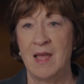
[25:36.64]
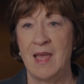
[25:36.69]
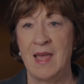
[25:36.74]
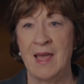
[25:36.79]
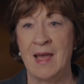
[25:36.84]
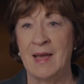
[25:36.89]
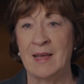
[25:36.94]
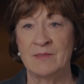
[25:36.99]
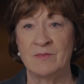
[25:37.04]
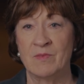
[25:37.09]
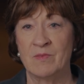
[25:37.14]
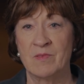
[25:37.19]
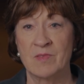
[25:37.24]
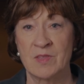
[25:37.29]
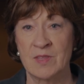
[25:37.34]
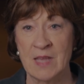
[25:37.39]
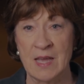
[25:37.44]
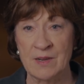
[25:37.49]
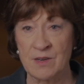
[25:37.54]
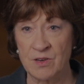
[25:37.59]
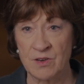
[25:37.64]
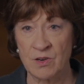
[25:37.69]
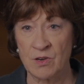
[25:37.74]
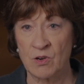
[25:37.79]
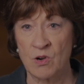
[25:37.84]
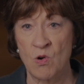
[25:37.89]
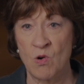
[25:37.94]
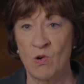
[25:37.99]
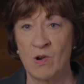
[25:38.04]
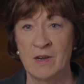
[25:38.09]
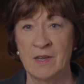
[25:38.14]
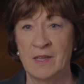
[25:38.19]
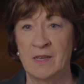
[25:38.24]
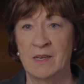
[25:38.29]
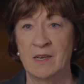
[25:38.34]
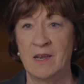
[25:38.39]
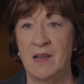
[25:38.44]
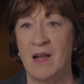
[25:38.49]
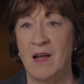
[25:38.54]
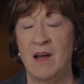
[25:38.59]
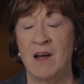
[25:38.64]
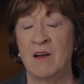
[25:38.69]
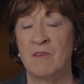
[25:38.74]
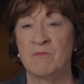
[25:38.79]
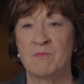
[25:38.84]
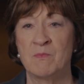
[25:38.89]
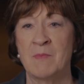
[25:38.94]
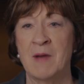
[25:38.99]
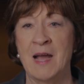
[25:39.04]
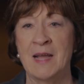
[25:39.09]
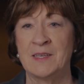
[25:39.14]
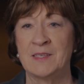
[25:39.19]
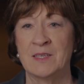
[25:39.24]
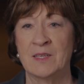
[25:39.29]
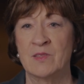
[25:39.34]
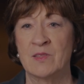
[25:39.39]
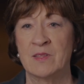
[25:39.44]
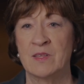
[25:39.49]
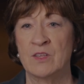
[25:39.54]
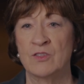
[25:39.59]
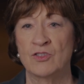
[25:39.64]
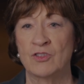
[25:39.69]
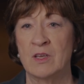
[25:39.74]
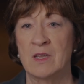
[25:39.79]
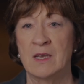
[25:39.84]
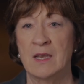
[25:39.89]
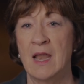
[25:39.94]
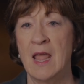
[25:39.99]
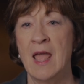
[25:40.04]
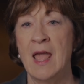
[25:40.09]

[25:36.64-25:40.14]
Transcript: and Senator Cornyn of my decision.